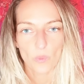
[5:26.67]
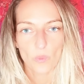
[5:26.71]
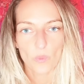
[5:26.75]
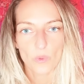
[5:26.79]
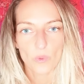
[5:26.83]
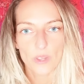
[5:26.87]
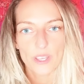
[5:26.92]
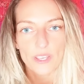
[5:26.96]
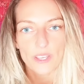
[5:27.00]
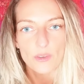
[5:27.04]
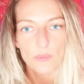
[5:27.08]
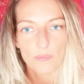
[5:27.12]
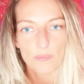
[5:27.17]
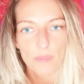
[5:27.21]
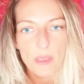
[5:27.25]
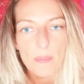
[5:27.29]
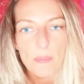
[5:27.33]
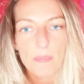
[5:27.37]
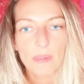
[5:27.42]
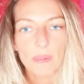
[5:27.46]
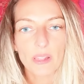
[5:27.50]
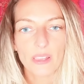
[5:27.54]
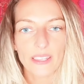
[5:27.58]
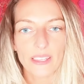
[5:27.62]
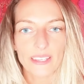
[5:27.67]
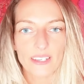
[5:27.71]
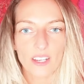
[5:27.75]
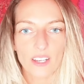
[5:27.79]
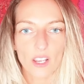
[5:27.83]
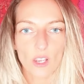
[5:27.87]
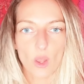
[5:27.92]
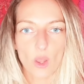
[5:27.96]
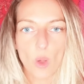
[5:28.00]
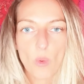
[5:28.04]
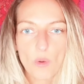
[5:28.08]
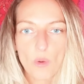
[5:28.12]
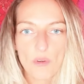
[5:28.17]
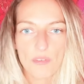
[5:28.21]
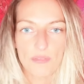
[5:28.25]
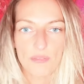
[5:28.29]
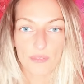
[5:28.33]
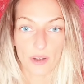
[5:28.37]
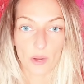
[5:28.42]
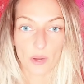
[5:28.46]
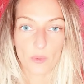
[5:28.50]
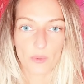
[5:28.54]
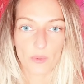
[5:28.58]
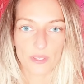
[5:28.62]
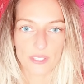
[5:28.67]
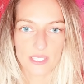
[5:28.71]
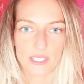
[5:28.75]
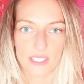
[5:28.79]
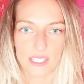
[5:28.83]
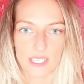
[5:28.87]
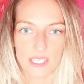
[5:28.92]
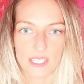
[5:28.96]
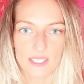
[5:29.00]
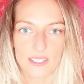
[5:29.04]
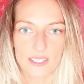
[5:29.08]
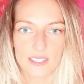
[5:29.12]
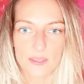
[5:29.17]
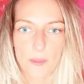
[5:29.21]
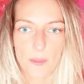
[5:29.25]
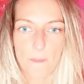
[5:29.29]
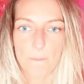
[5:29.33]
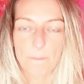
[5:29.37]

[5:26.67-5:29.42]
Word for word: it, people in a lower frequencies